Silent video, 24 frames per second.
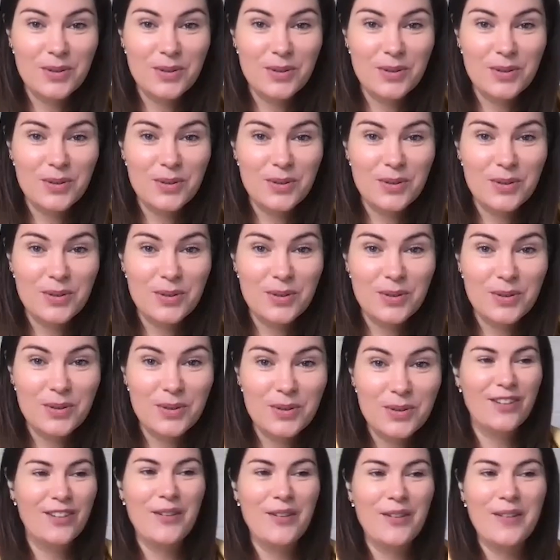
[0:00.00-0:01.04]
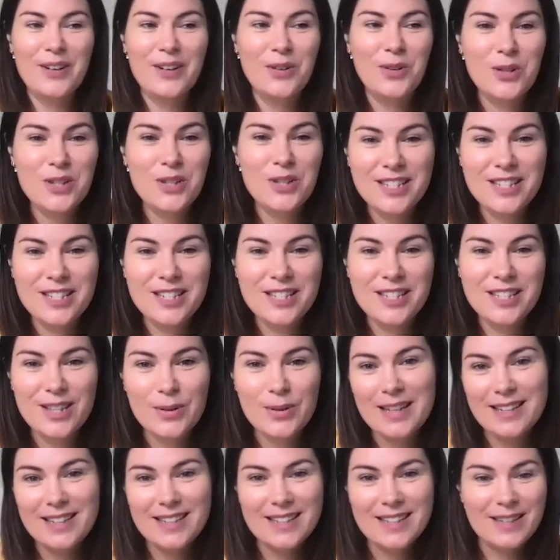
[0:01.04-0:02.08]
Something crazy like
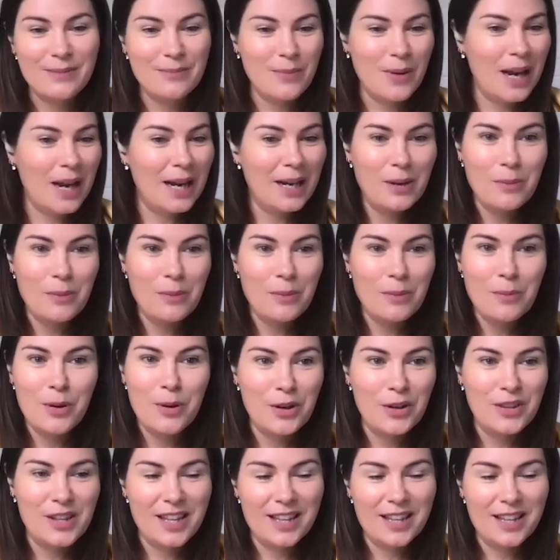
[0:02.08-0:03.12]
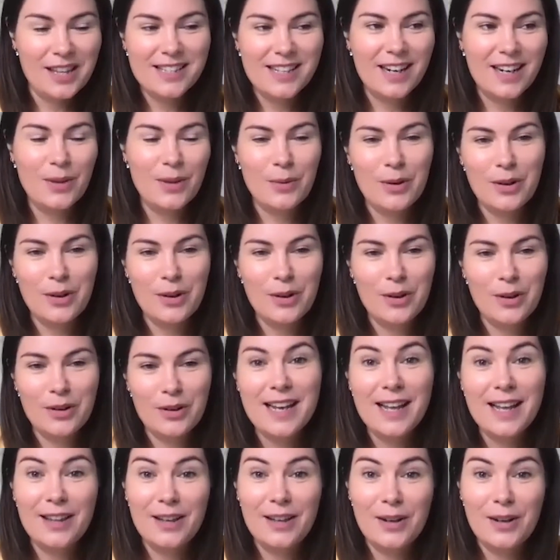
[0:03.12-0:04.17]
throwing caution to the wind and buying a
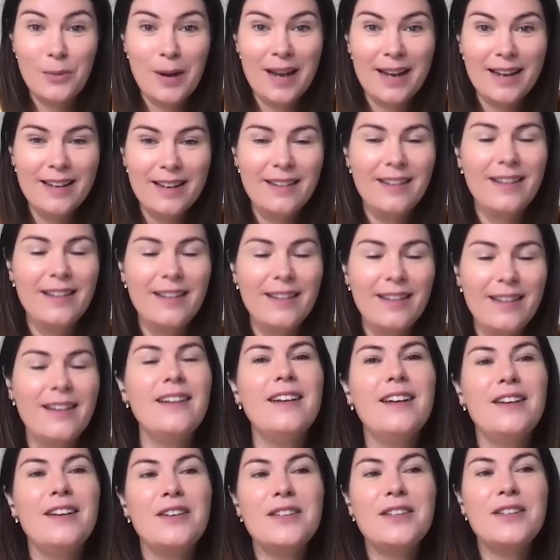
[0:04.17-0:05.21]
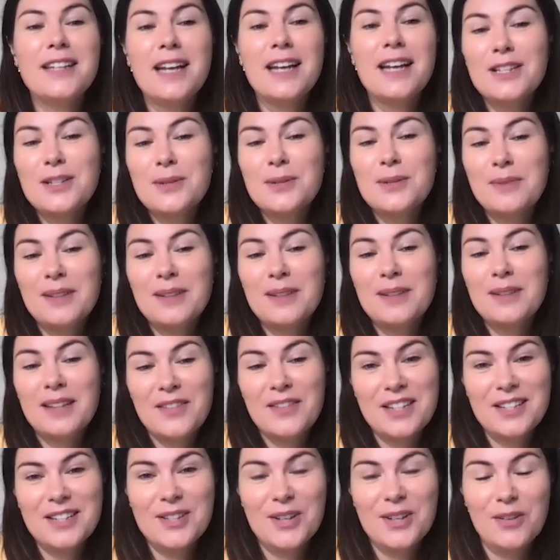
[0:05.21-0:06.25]
boat on the other side of the world and sailing away.
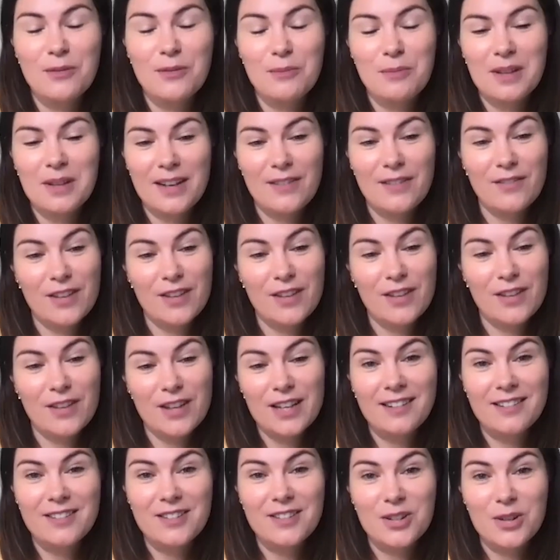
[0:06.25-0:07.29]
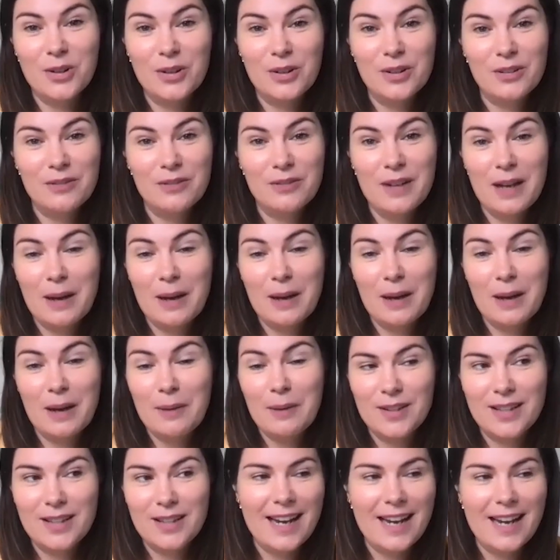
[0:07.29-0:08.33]
You start to believe in yourself and believe that
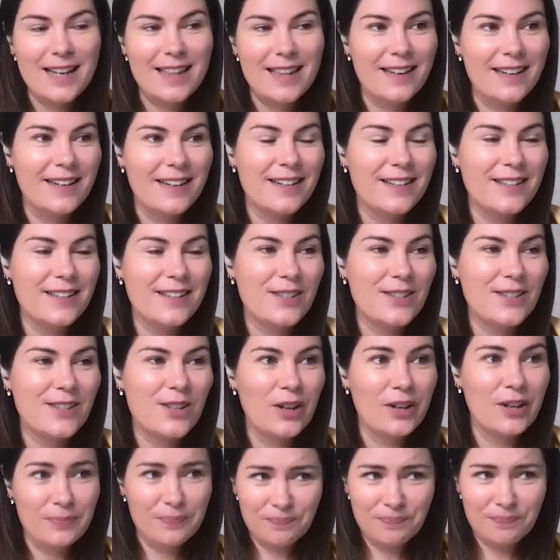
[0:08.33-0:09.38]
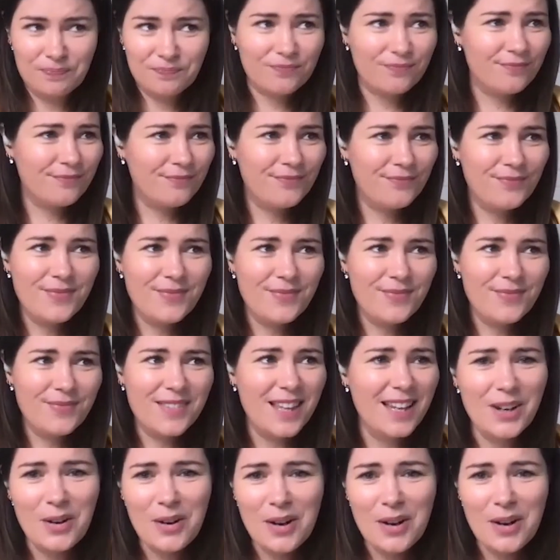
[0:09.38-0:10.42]
you can do absolutely anything. So,
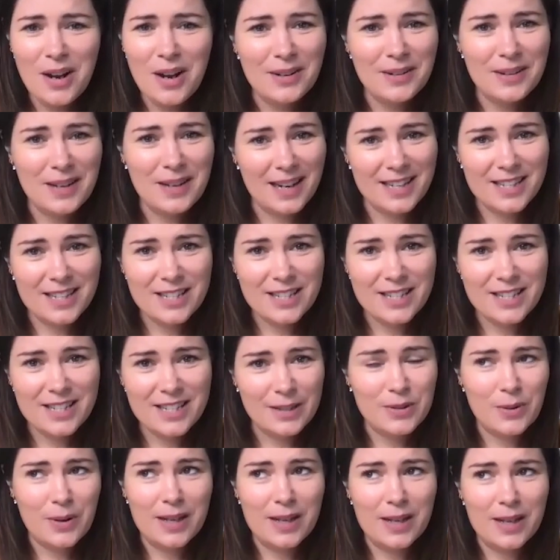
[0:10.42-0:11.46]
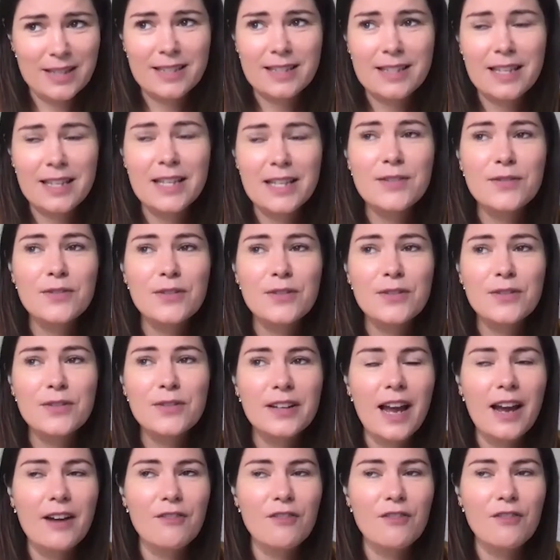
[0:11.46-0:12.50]
I actually was quite
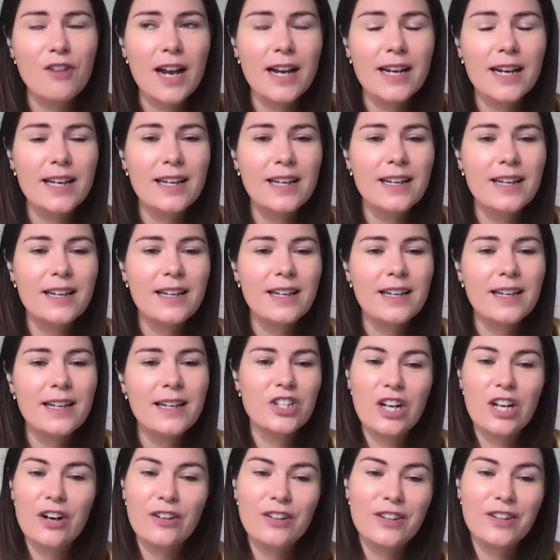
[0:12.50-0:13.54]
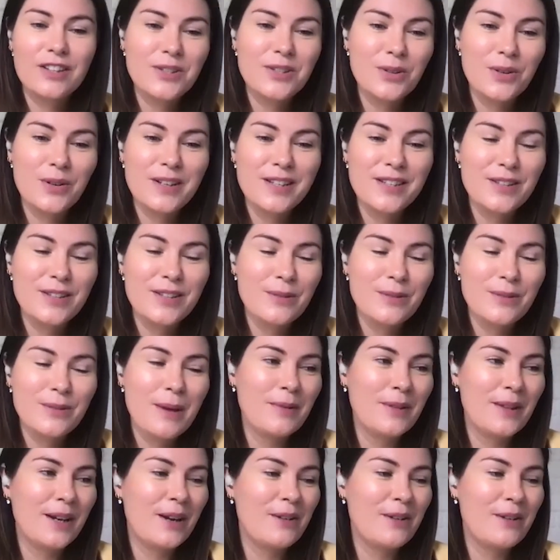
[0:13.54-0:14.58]
successful at writing and sharing the stories of
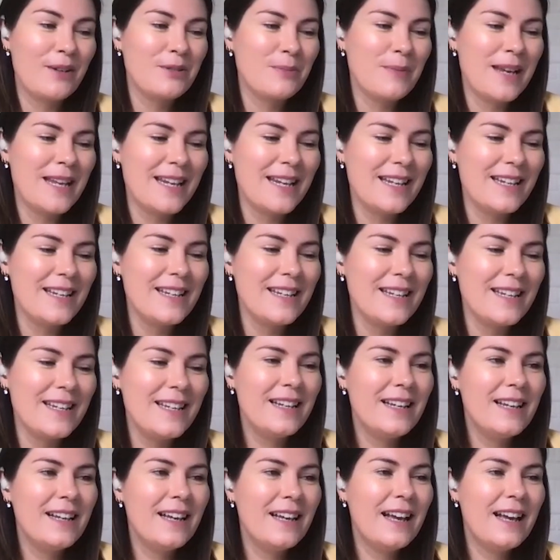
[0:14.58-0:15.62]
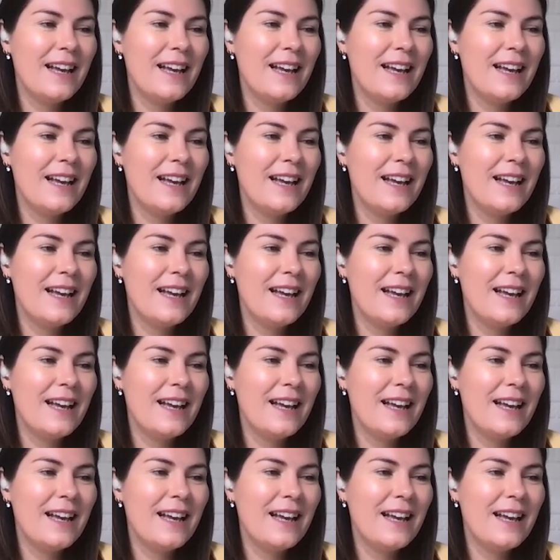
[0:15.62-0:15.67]
the people that I was meeting.